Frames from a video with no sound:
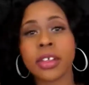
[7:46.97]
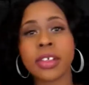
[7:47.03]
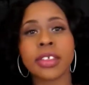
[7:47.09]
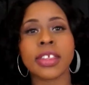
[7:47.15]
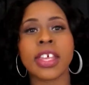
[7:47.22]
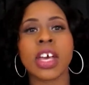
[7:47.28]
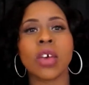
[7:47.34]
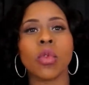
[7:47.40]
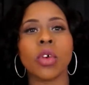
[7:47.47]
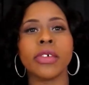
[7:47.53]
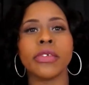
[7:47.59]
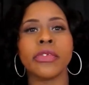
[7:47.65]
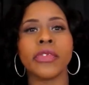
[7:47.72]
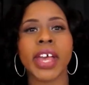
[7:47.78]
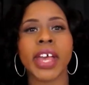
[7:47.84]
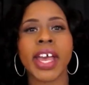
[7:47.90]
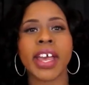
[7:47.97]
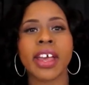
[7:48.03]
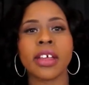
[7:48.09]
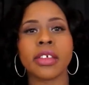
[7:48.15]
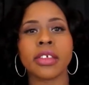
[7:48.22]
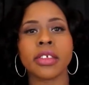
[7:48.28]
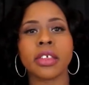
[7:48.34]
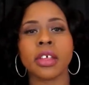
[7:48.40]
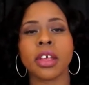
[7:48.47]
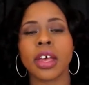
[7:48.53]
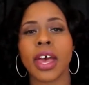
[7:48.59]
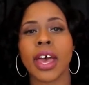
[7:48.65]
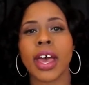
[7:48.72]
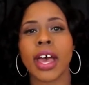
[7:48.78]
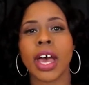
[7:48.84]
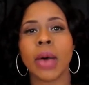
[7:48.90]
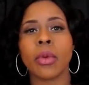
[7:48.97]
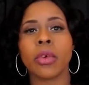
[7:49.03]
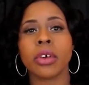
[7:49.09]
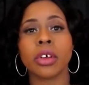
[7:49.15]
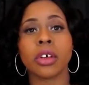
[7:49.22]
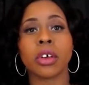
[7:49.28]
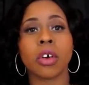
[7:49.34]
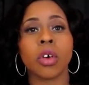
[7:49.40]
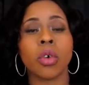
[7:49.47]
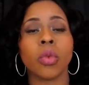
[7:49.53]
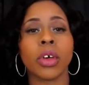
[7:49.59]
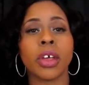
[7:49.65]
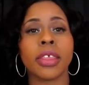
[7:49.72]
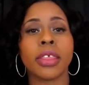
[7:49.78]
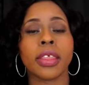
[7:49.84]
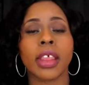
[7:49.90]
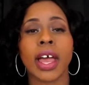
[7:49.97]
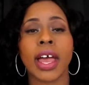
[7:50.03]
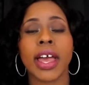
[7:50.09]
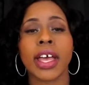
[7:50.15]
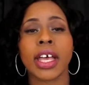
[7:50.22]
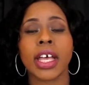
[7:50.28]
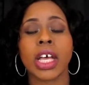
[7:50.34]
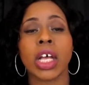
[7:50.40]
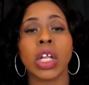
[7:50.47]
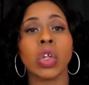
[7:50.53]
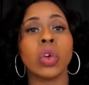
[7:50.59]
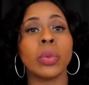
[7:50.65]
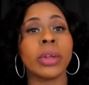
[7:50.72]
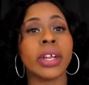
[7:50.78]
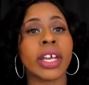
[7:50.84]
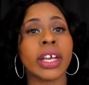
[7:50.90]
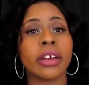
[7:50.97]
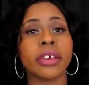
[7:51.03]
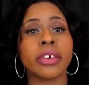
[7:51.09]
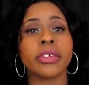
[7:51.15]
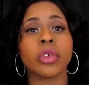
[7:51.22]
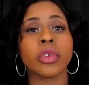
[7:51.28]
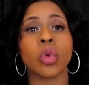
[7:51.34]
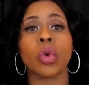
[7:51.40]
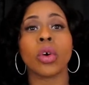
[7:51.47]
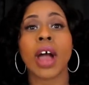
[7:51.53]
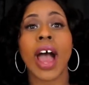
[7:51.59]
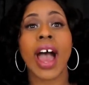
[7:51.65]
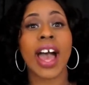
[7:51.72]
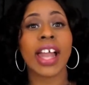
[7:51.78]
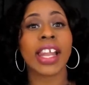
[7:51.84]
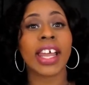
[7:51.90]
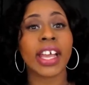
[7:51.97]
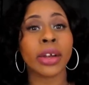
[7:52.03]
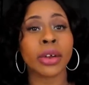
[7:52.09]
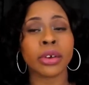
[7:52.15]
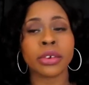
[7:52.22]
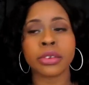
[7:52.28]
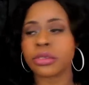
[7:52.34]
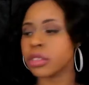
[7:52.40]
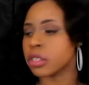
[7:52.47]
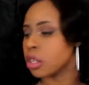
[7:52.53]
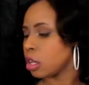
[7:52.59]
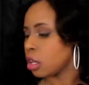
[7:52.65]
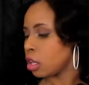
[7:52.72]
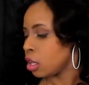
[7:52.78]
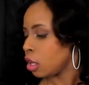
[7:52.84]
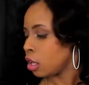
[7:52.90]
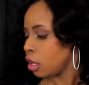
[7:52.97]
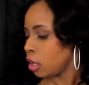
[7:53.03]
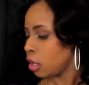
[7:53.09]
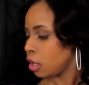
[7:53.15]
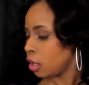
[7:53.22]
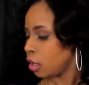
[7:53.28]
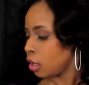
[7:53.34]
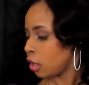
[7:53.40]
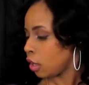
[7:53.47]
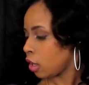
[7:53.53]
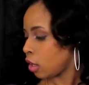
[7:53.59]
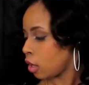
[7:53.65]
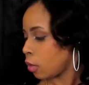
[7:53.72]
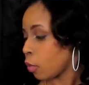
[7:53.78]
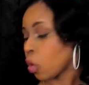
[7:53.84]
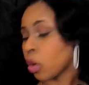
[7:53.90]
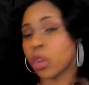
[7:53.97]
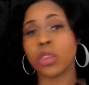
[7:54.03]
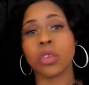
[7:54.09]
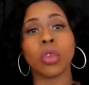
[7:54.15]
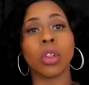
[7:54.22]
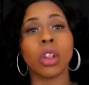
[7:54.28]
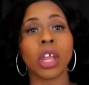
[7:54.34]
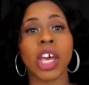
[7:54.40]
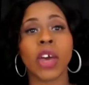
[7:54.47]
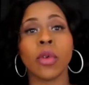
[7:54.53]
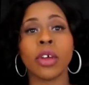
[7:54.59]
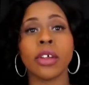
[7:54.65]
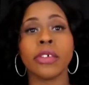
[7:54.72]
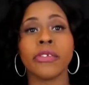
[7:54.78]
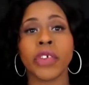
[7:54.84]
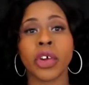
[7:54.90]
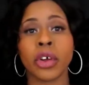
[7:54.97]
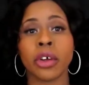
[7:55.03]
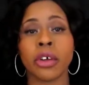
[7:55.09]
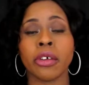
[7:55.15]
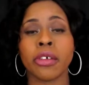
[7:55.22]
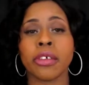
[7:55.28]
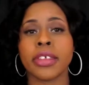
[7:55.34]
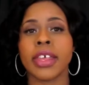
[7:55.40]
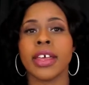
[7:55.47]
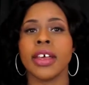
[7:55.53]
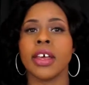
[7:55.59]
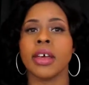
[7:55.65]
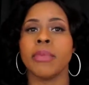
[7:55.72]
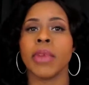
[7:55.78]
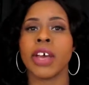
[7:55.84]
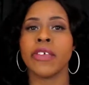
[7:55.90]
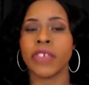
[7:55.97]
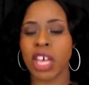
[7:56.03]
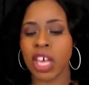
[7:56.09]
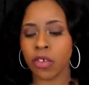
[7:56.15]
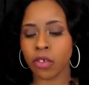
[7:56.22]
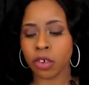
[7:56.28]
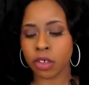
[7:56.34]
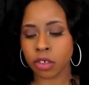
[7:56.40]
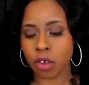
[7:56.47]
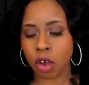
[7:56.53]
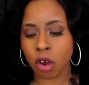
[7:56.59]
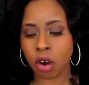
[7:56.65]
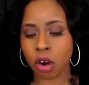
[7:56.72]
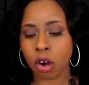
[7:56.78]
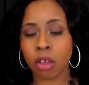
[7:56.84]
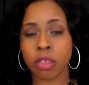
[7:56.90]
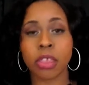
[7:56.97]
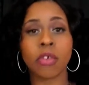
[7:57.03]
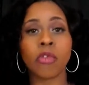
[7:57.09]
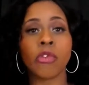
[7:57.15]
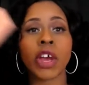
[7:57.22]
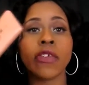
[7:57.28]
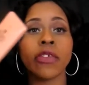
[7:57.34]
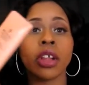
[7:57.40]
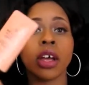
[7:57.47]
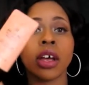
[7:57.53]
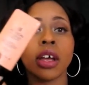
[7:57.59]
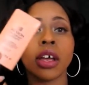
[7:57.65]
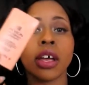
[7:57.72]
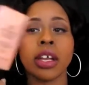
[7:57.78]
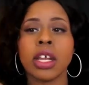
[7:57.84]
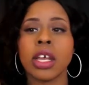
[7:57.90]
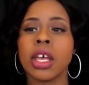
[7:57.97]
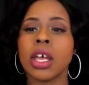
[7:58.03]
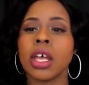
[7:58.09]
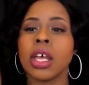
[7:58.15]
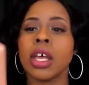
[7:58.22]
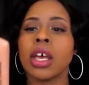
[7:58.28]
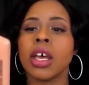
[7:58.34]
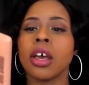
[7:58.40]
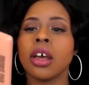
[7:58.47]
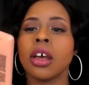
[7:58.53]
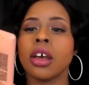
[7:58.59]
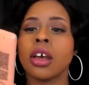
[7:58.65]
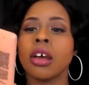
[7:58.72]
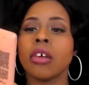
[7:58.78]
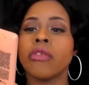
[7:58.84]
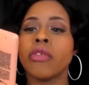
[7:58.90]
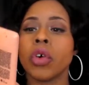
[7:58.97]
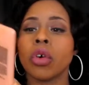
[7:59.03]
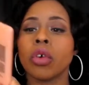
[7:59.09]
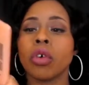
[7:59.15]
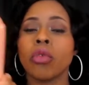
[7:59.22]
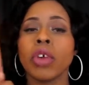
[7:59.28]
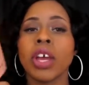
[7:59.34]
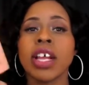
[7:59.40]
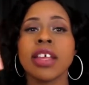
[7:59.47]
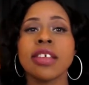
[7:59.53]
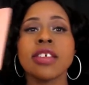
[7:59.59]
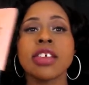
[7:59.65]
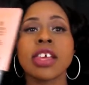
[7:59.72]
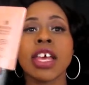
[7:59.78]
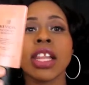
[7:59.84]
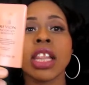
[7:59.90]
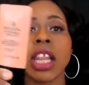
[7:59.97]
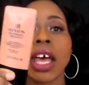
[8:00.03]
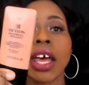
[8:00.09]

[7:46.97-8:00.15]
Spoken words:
to stick with face. I'm going to go with like illuminators or highlighters. I'm going to do liquid first. My favorites are the Revlon Photo Ready Skin